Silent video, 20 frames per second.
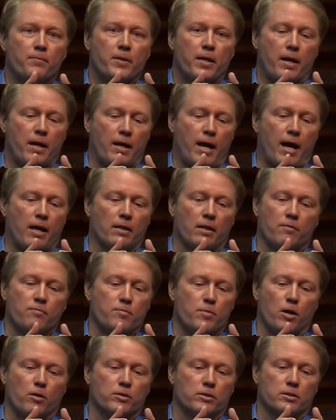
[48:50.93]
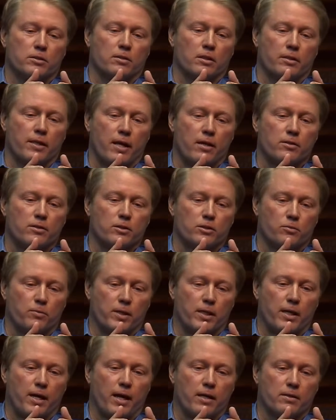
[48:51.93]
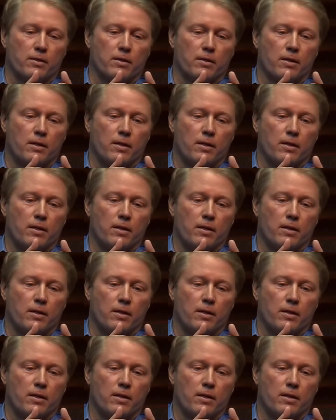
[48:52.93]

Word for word: And I love most the letters we get